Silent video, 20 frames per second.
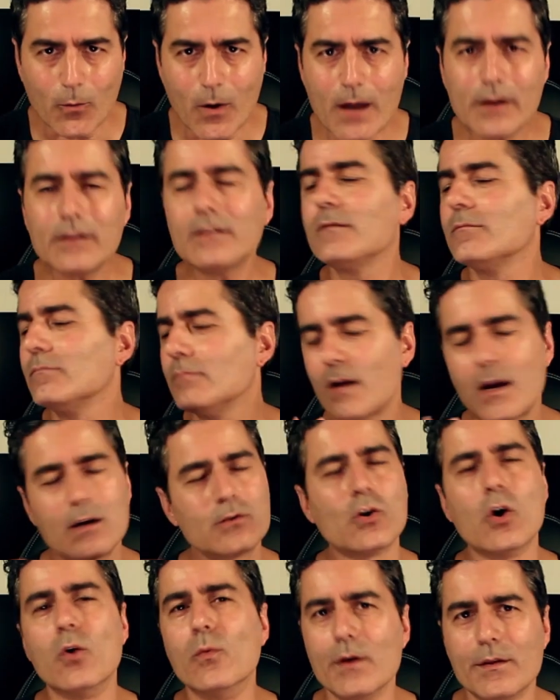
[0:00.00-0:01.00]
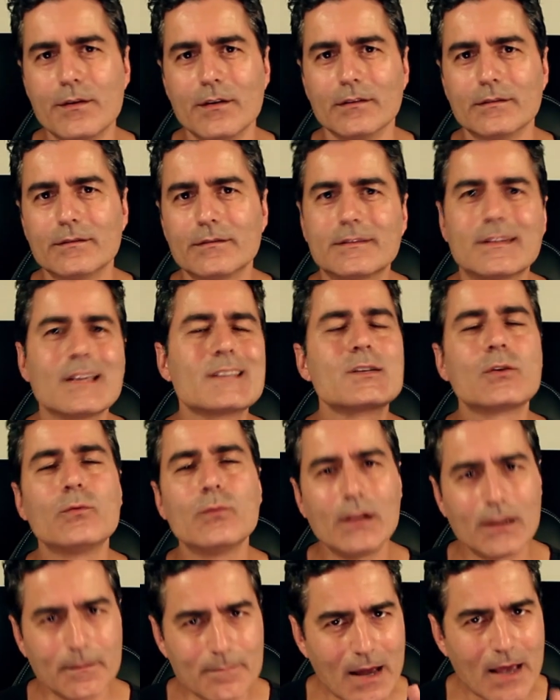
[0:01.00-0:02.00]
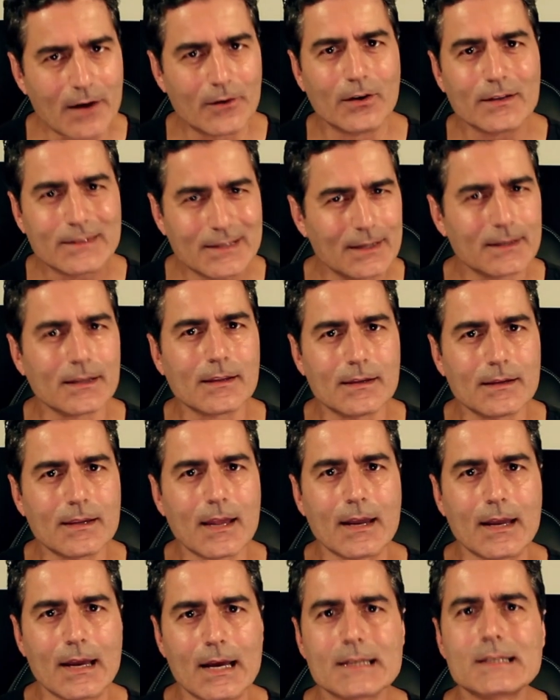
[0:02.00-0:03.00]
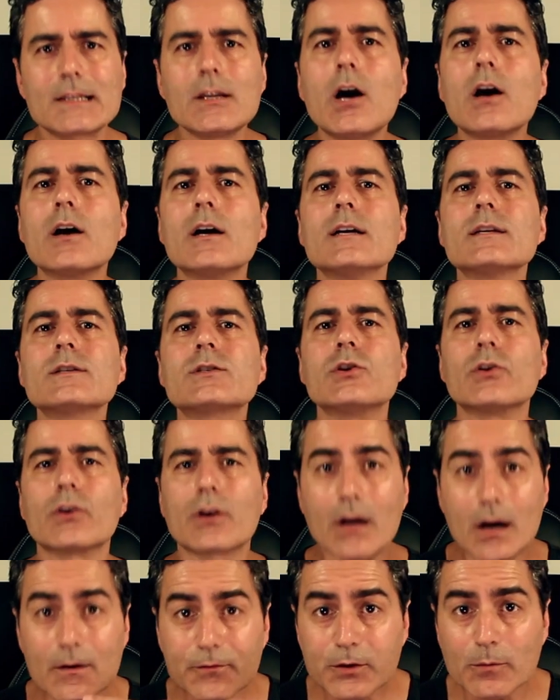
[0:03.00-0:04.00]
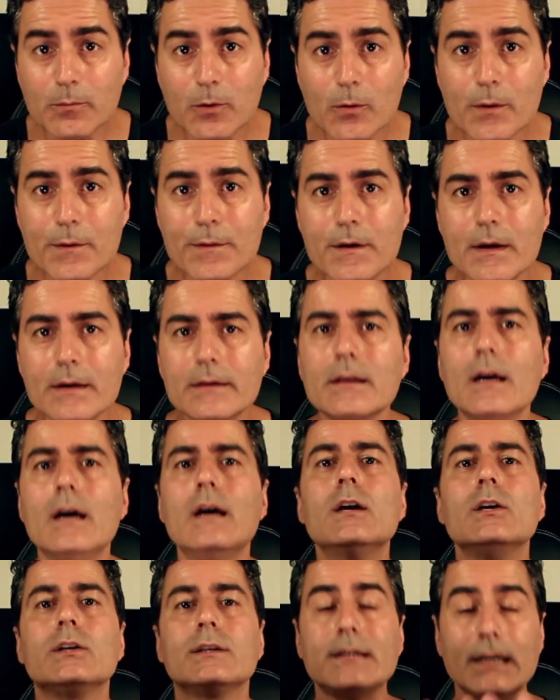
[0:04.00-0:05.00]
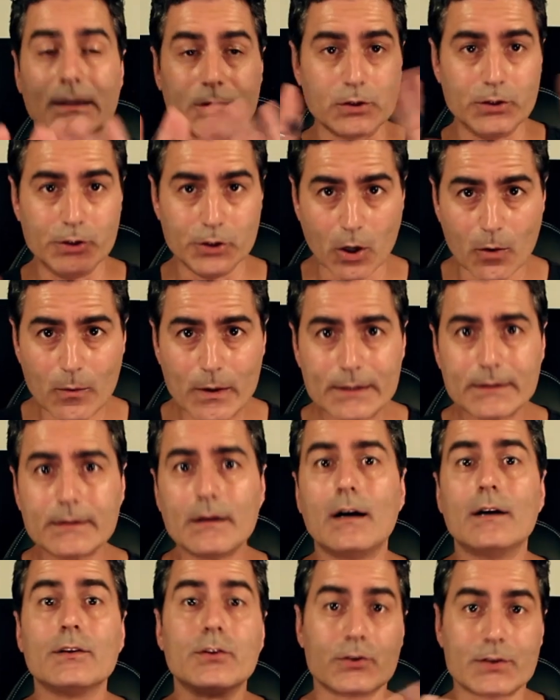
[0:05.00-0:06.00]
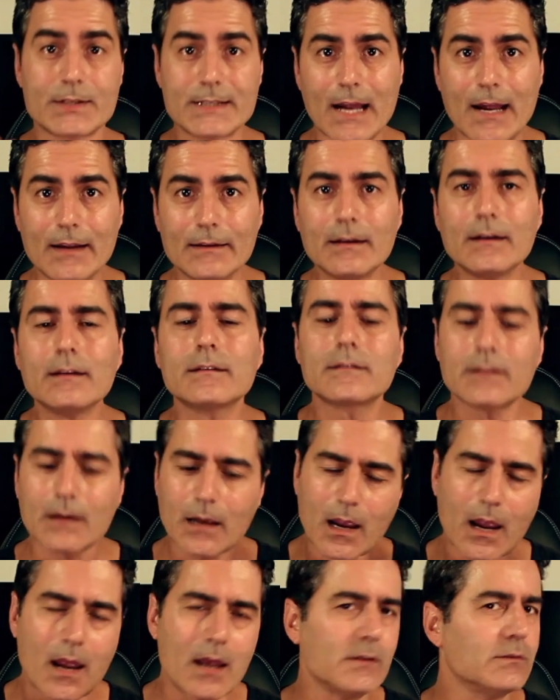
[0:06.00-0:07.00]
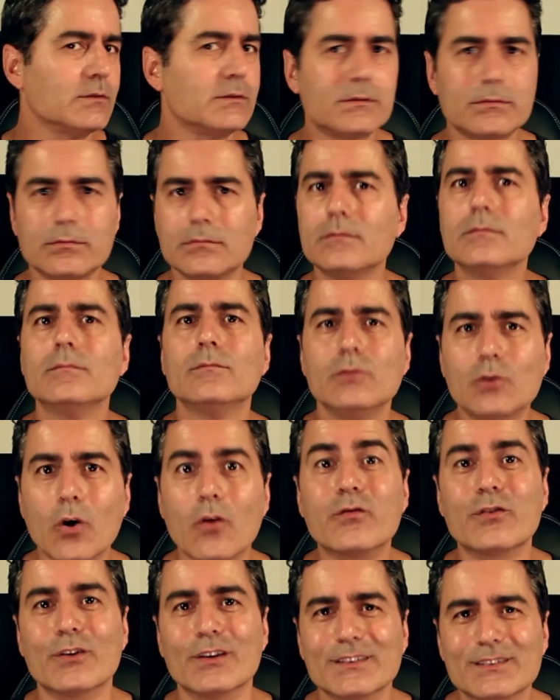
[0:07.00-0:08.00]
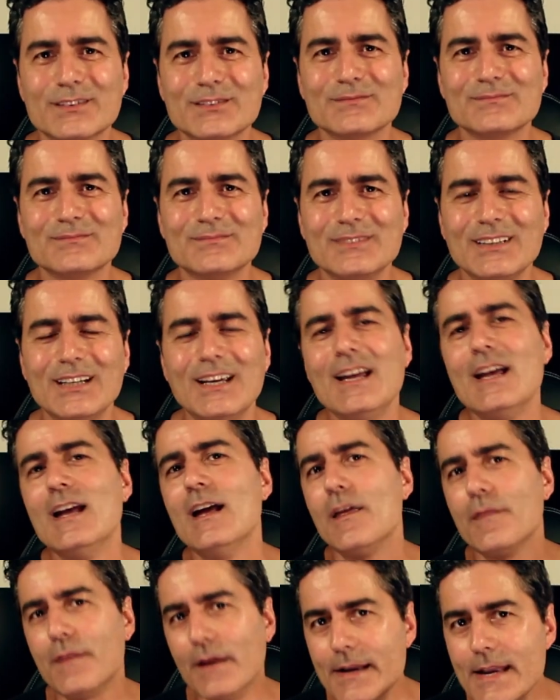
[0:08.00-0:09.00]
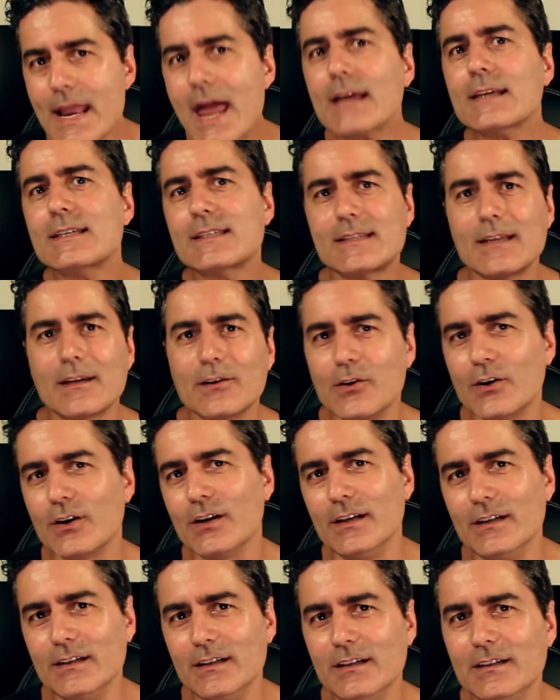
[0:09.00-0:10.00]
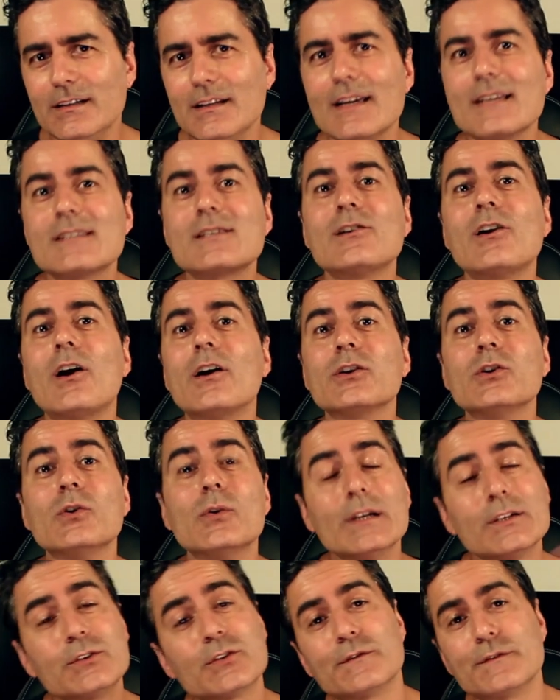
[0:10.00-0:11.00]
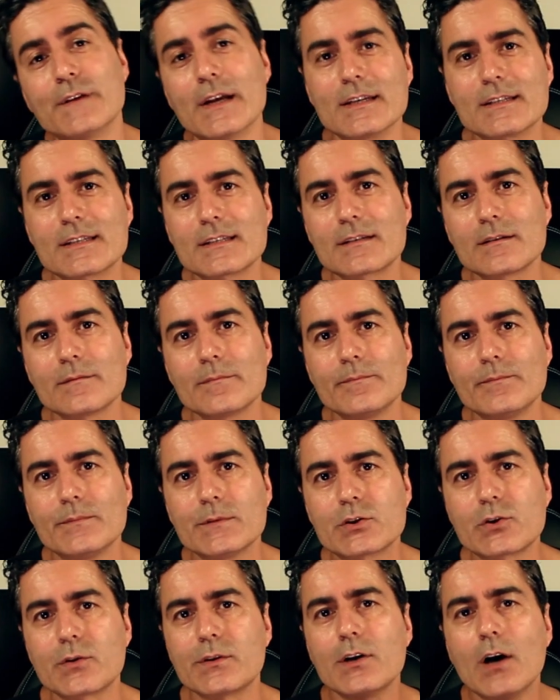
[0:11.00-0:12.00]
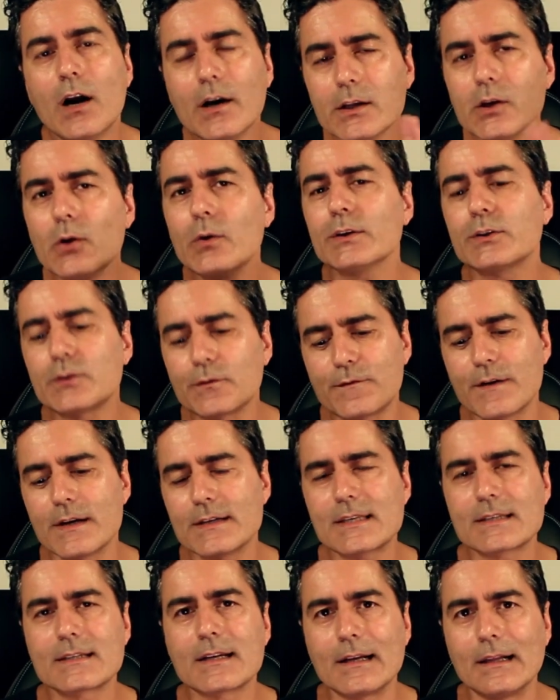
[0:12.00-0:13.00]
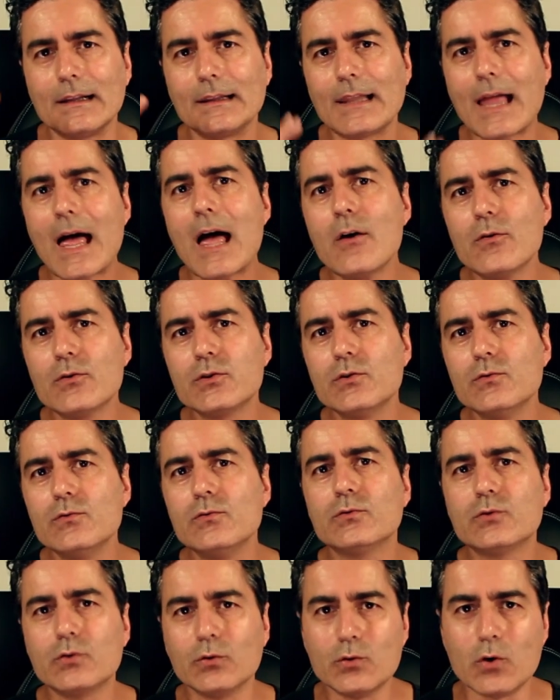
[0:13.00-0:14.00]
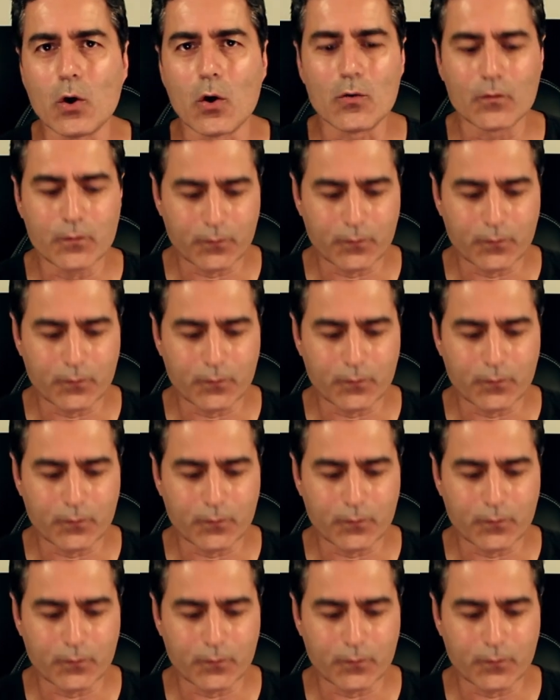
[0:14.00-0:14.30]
one and go with it. Doesn't really matter at the end of the day. As long as you're comfortable with it, get to know it, understand it, and go for it. The next thing you're gonna need is an audio interface. So the audio interface is going to allow you to go